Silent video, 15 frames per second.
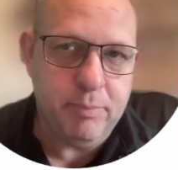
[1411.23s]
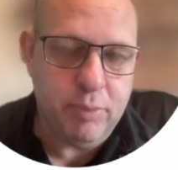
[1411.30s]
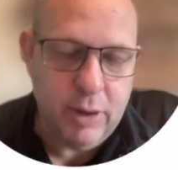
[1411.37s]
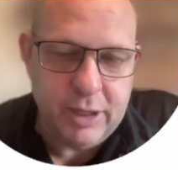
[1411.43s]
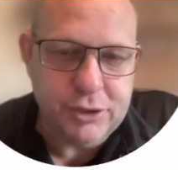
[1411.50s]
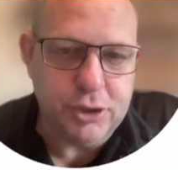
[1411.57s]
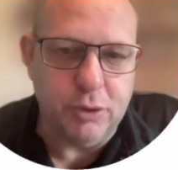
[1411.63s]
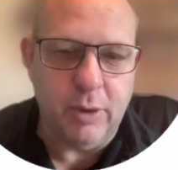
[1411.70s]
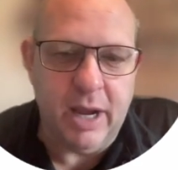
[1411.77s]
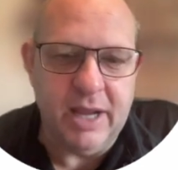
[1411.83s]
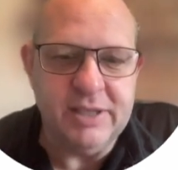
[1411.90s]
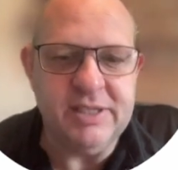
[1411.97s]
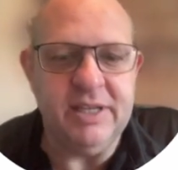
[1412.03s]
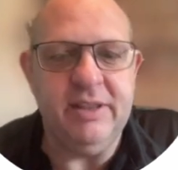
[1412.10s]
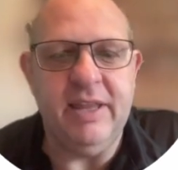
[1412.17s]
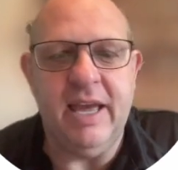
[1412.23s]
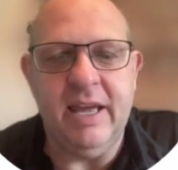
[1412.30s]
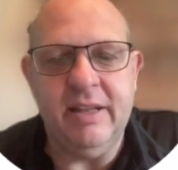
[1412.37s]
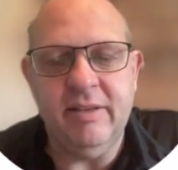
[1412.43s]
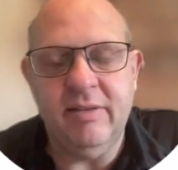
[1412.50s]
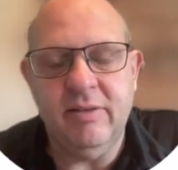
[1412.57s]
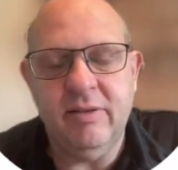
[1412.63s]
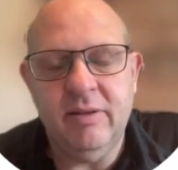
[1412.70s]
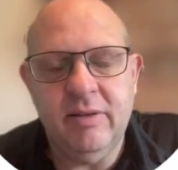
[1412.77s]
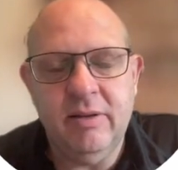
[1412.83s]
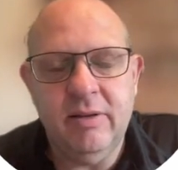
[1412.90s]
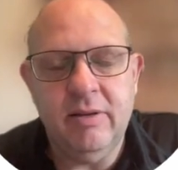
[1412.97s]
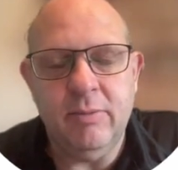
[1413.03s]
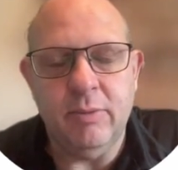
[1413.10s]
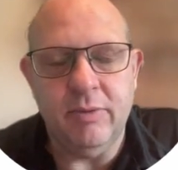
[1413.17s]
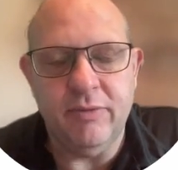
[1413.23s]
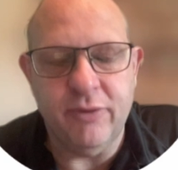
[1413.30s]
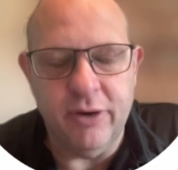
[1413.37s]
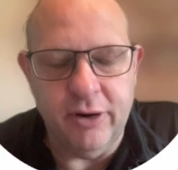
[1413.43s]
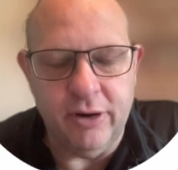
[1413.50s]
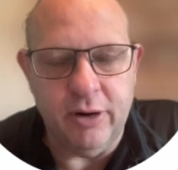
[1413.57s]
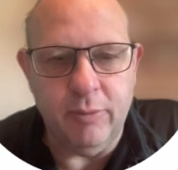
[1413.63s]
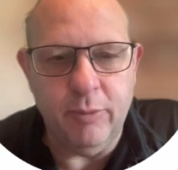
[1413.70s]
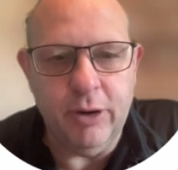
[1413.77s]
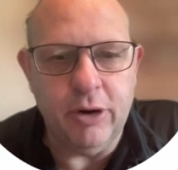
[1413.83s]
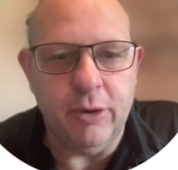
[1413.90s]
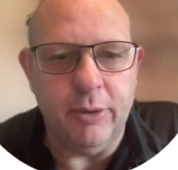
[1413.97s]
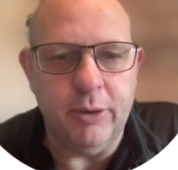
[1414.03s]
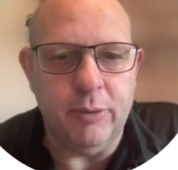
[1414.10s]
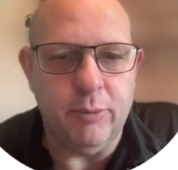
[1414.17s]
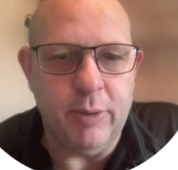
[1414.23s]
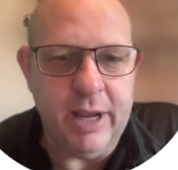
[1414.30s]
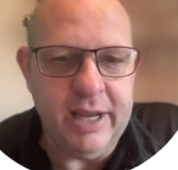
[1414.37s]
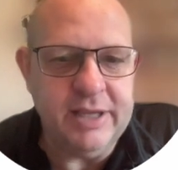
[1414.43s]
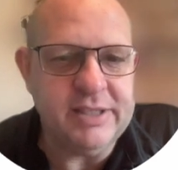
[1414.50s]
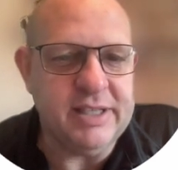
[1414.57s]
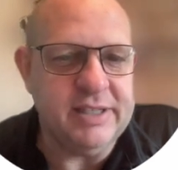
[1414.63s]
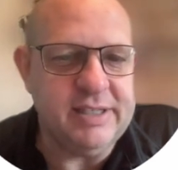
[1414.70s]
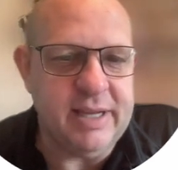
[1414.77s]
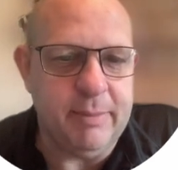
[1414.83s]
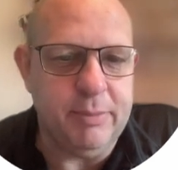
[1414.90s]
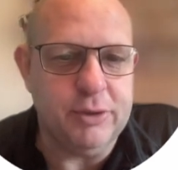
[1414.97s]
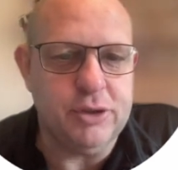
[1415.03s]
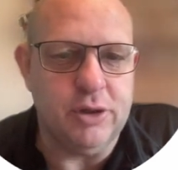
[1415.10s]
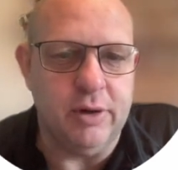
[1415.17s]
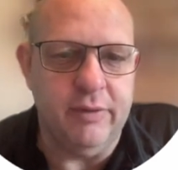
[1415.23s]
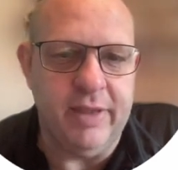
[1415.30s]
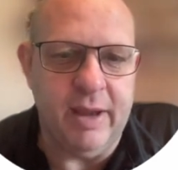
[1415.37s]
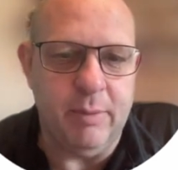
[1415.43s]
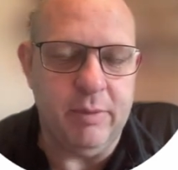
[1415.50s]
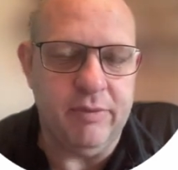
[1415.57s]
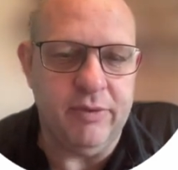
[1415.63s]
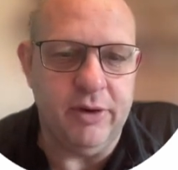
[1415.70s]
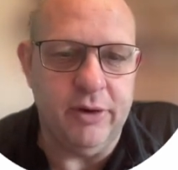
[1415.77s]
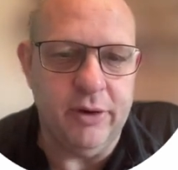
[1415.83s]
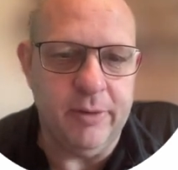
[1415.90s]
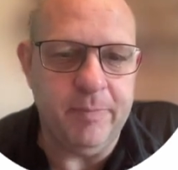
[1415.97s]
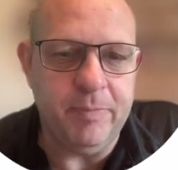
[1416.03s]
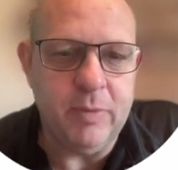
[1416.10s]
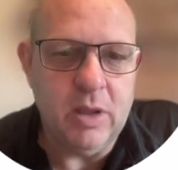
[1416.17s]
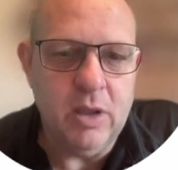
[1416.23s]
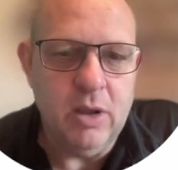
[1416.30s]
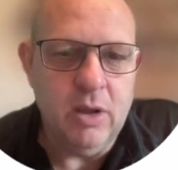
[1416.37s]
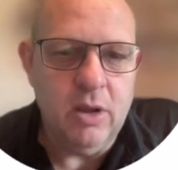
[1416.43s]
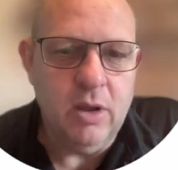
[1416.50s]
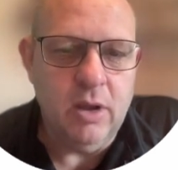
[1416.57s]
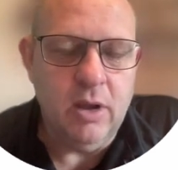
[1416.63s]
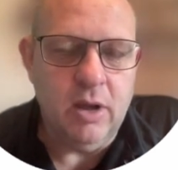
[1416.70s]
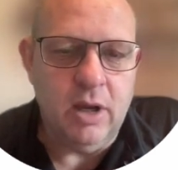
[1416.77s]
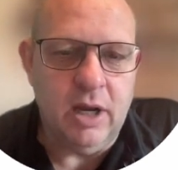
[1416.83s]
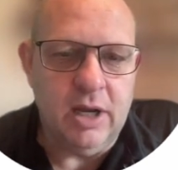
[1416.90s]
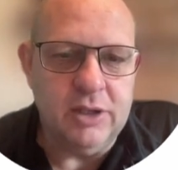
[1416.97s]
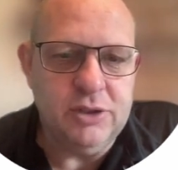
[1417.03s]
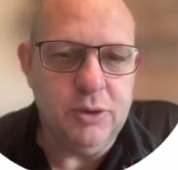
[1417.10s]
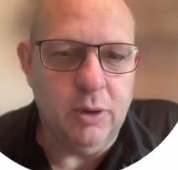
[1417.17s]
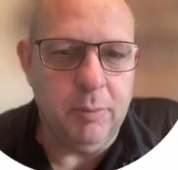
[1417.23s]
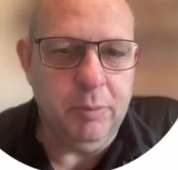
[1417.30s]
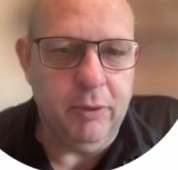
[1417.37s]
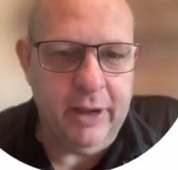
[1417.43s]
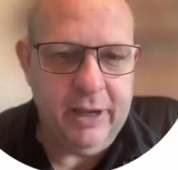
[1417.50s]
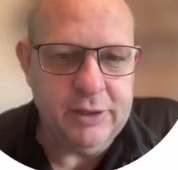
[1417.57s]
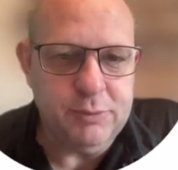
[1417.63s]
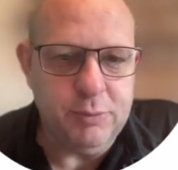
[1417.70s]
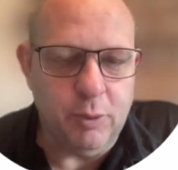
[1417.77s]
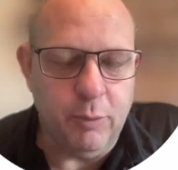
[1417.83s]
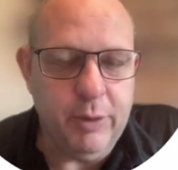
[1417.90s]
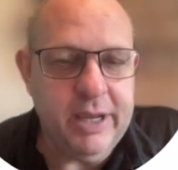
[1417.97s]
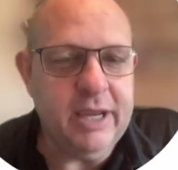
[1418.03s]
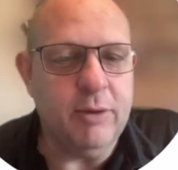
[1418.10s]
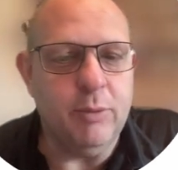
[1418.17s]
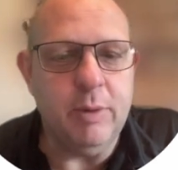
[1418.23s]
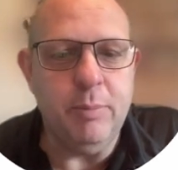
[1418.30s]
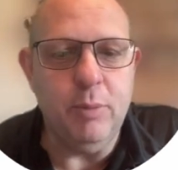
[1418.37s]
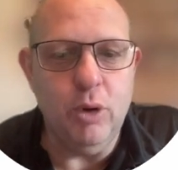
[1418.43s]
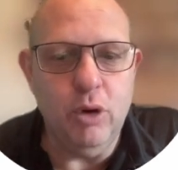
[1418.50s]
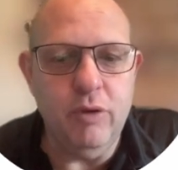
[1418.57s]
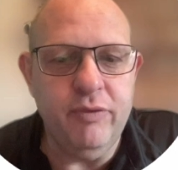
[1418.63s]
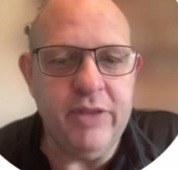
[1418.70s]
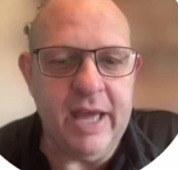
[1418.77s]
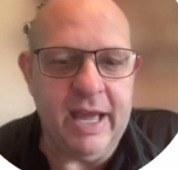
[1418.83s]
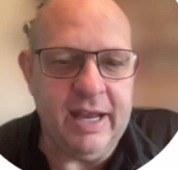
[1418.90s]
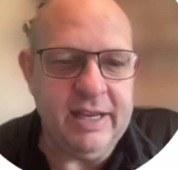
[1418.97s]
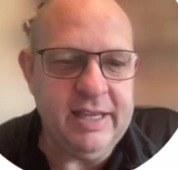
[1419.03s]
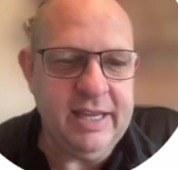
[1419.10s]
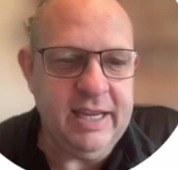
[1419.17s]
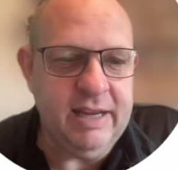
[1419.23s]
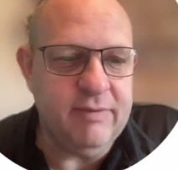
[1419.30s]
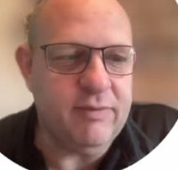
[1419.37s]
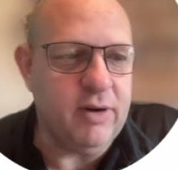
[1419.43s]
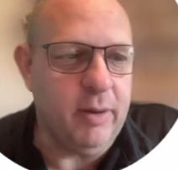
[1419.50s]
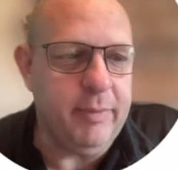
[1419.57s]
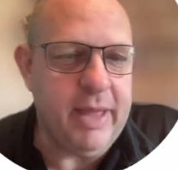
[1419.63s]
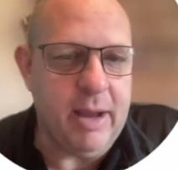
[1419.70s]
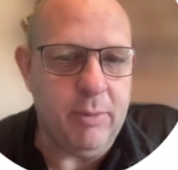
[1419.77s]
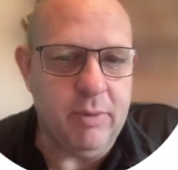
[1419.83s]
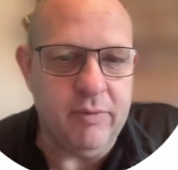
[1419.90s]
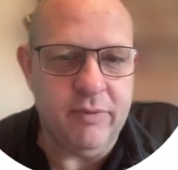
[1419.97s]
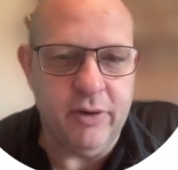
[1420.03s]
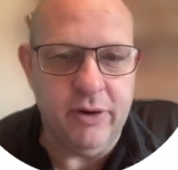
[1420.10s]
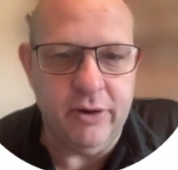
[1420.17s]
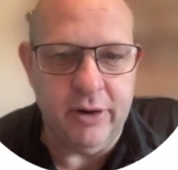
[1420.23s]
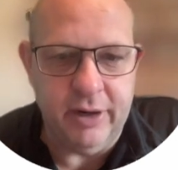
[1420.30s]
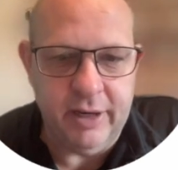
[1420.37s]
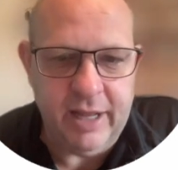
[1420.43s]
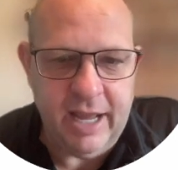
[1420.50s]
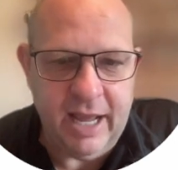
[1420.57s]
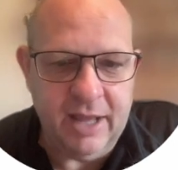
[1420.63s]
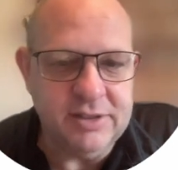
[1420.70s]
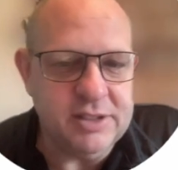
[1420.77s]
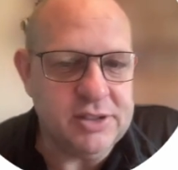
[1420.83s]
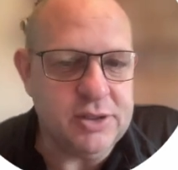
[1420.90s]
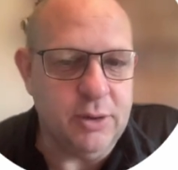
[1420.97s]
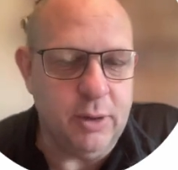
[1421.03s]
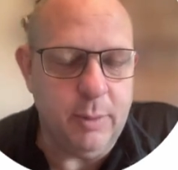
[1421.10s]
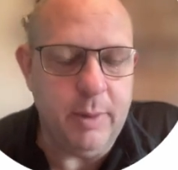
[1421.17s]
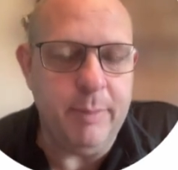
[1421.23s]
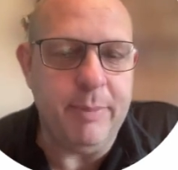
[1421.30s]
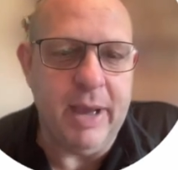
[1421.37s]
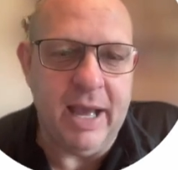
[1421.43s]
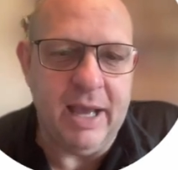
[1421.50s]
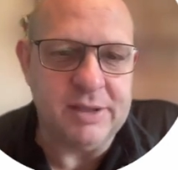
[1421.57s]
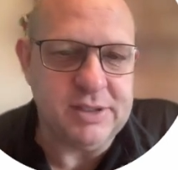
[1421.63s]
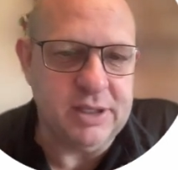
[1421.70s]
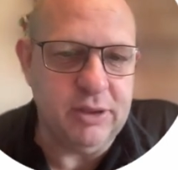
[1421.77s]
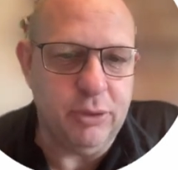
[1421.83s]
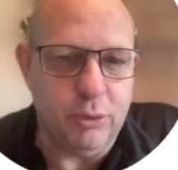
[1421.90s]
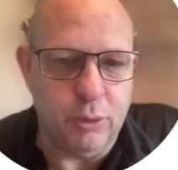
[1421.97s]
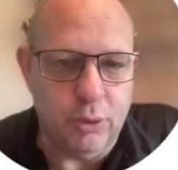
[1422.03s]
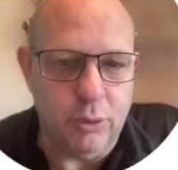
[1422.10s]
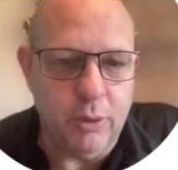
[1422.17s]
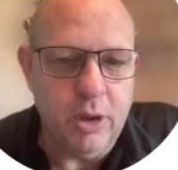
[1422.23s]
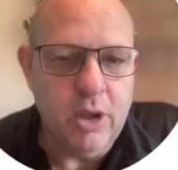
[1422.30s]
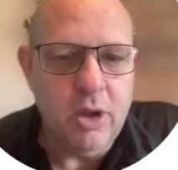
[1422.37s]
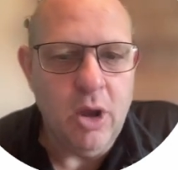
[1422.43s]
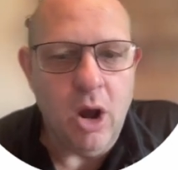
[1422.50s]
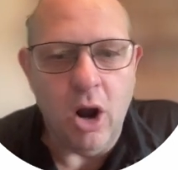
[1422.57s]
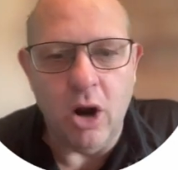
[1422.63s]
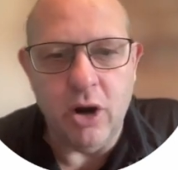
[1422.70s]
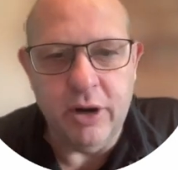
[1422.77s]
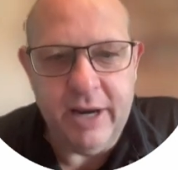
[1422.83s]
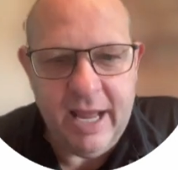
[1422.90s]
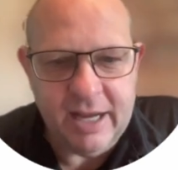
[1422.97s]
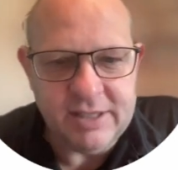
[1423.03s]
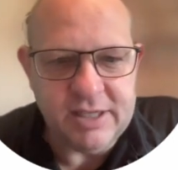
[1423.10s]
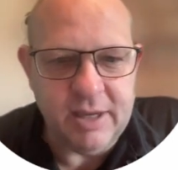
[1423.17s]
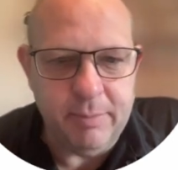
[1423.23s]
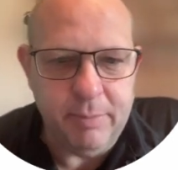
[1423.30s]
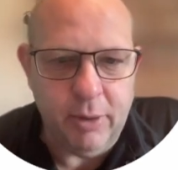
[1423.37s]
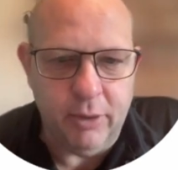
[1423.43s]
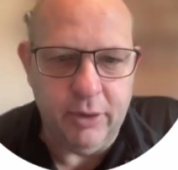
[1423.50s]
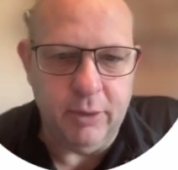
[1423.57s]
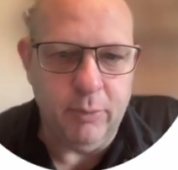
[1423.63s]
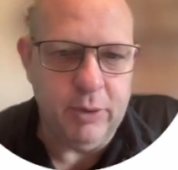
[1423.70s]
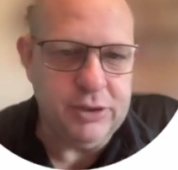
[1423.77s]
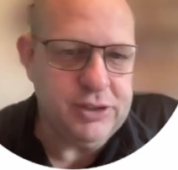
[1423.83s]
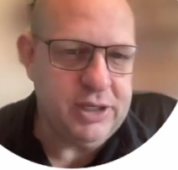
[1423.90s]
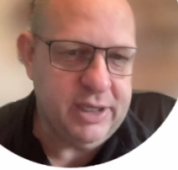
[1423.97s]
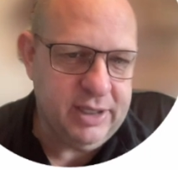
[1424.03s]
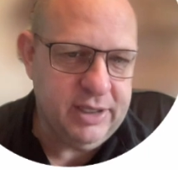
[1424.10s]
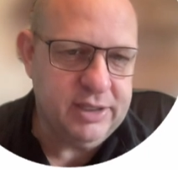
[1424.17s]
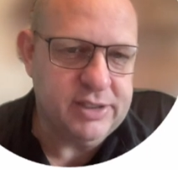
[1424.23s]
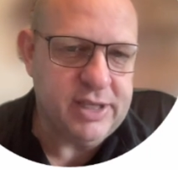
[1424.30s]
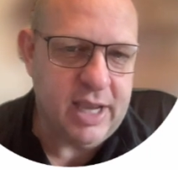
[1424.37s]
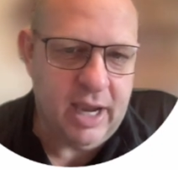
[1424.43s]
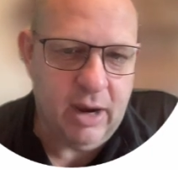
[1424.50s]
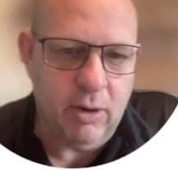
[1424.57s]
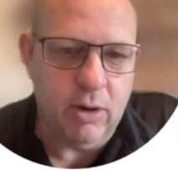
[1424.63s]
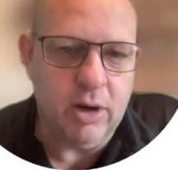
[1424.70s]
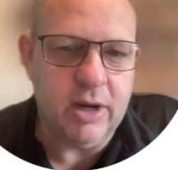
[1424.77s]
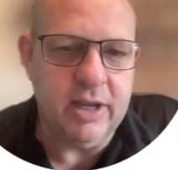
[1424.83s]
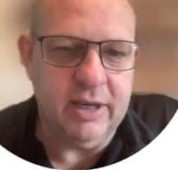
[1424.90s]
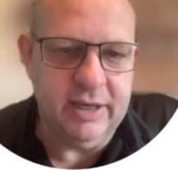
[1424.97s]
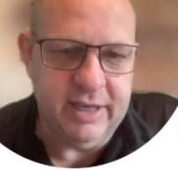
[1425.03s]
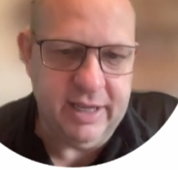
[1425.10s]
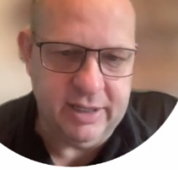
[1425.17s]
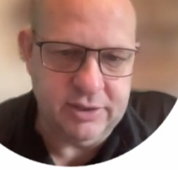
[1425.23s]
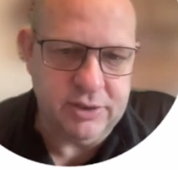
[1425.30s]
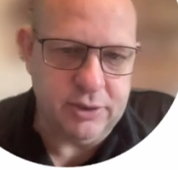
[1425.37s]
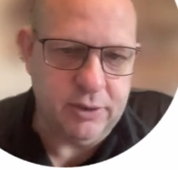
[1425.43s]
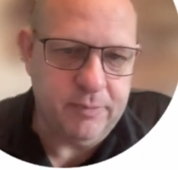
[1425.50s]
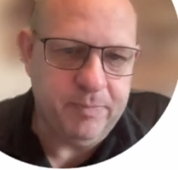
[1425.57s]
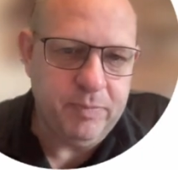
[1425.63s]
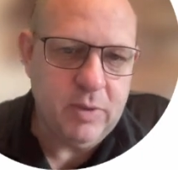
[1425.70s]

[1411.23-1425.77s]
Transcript: pressurizing that refrigerant, we're going to raise the temperature of that refrigerant to a place where we can remove that heat from that refrigerant as it's going to be passing through our next component, which is our condenser.